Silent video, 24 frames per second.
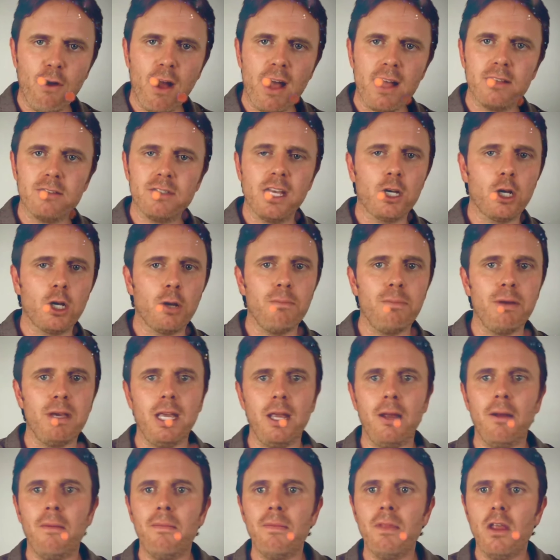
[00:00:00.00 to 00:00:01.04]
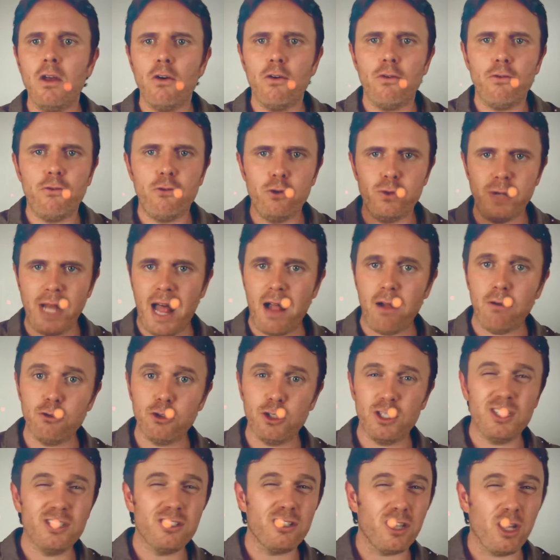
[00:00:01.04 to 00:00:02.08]
friends. It could be food
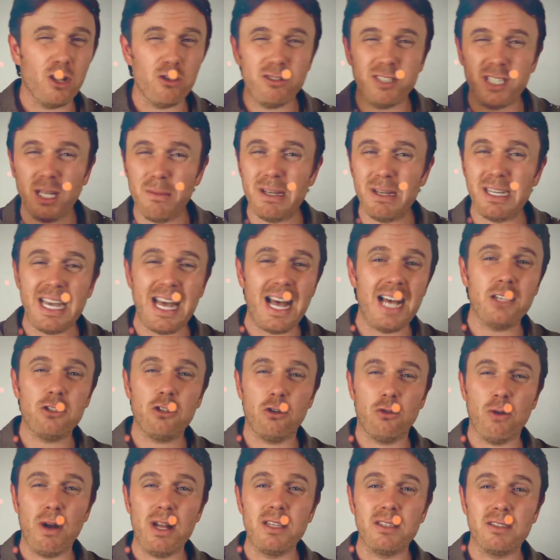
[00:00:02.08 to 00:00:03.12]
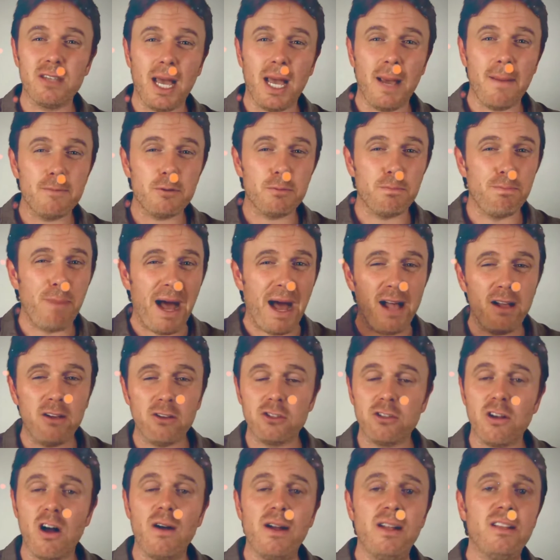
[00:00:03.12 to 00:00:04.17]
allergens, low stomach acid or enzymes,
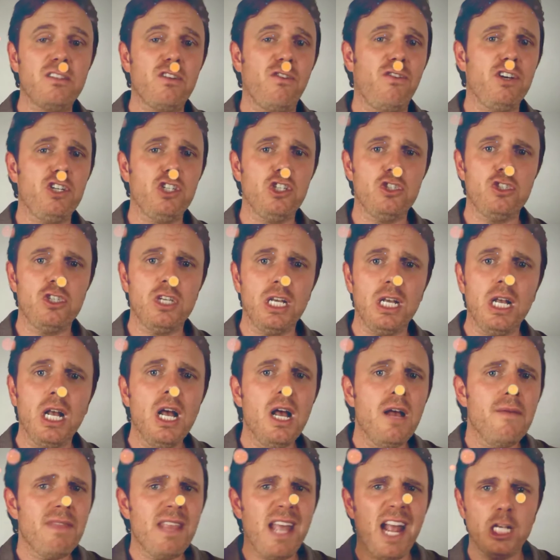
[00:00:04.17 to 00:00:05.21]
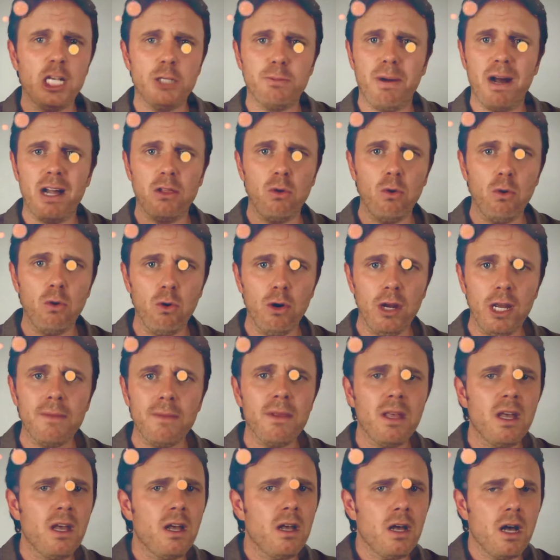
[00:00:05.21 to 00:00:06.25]
bile salt insufficiency, H.
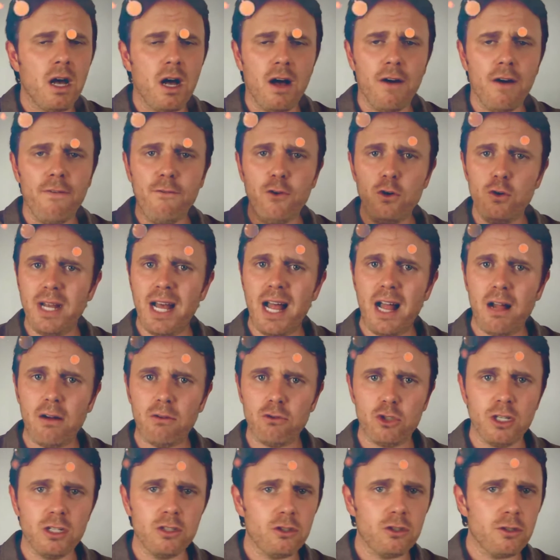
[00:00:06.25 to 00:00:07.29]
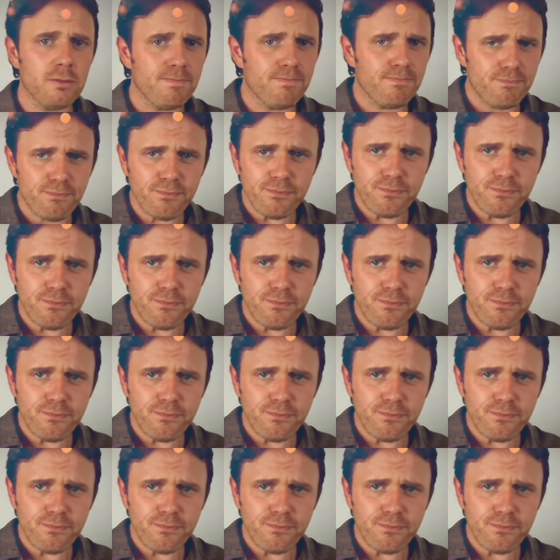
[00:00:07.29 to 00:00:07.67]
pylori, food allergens.